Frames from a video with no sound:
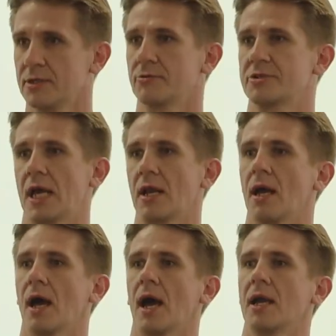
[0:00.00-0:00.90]
to
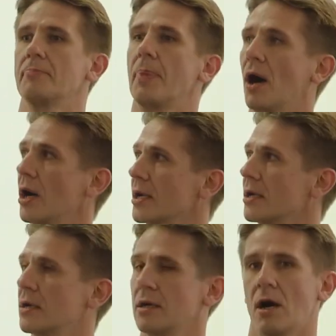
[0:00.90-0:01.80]
sell and buy
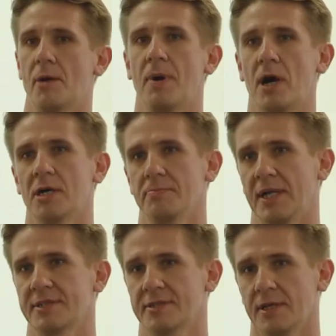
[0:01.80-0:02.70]

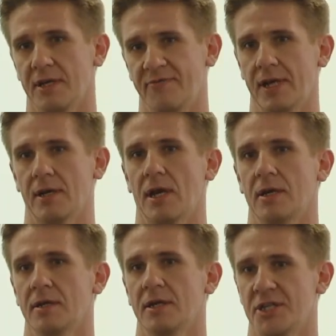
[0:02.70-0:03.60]
apartments in Finland
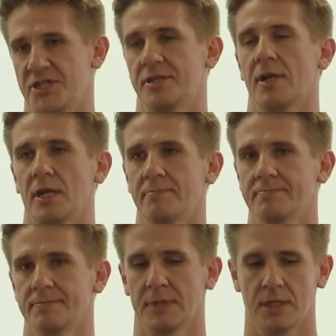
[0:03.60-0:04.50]
digitally.
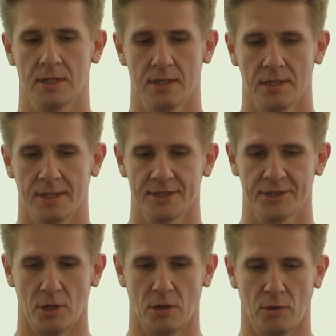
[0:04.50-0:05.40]

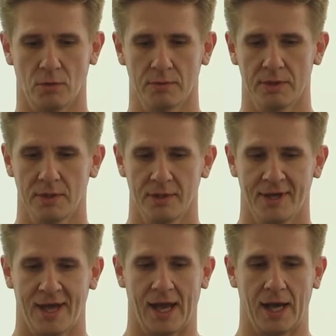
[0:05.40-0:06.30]
So,
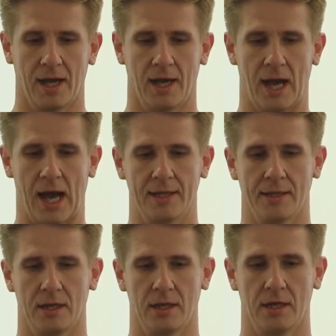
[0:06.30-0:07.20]
uh, and
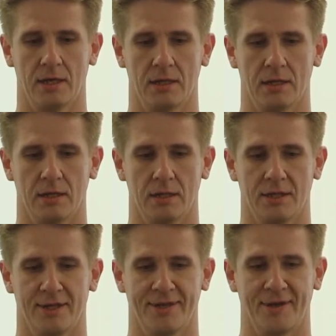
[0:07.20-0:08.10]
uh,
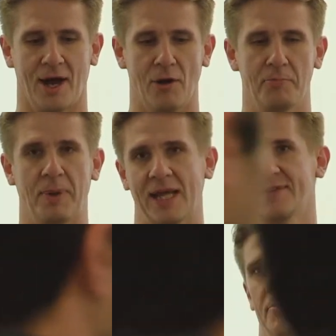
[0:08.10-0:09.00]
our
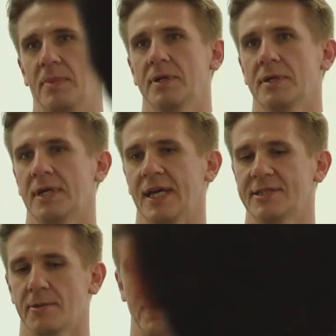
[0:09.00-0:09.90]
platform
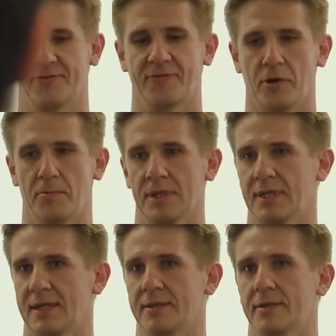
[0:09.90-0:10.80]
is a platform
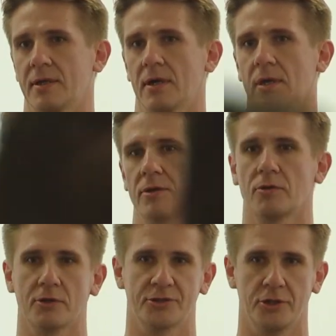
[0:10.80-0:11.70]
that the
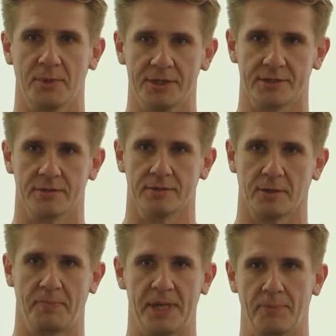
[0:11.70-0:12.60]
consumers, the
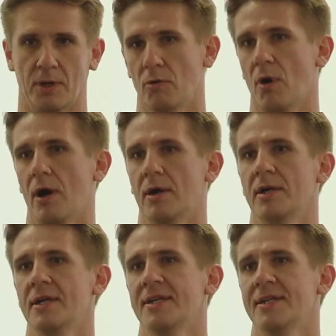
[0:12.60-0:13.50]
people who are
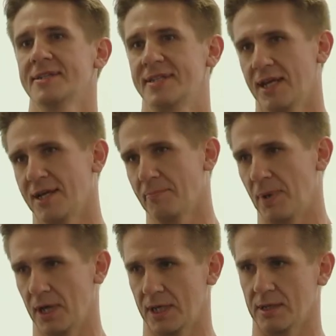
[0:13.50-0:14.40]
selling and
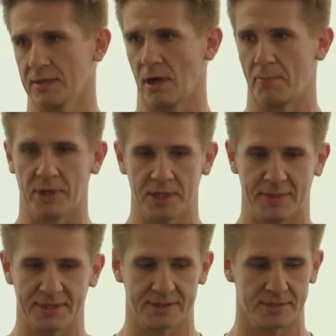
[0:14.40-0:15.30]
buying the
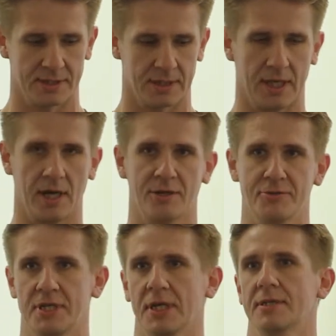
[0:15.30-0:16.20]
apartments. They are
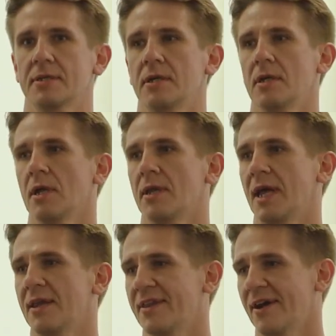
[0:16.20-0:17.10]
using it.
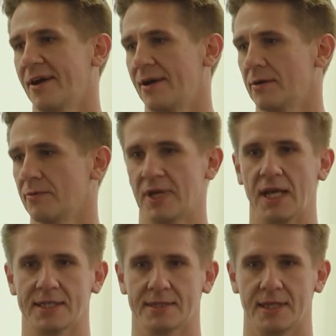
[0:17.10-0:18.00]
Then there are real
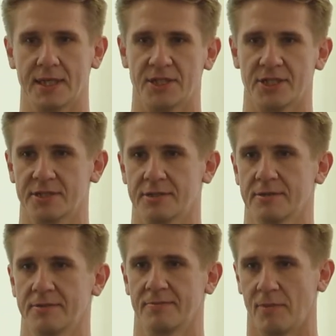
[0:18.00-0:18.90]
estate agents.
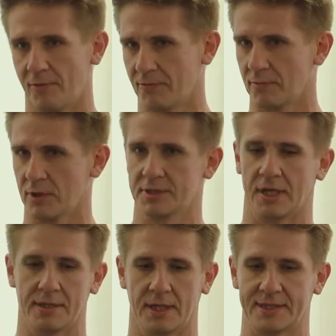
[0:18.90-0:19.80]
Of course,
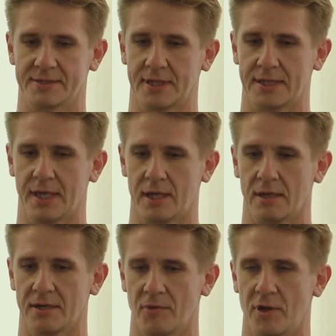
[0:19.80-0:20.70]
that's that they
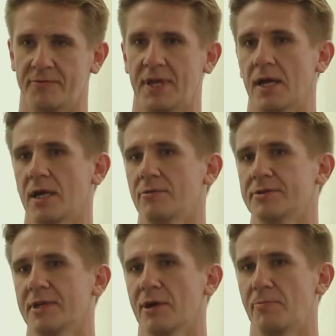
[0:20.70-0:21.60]
are involved. They are
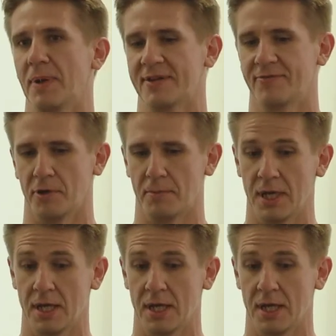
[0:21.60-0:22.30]
using our platform.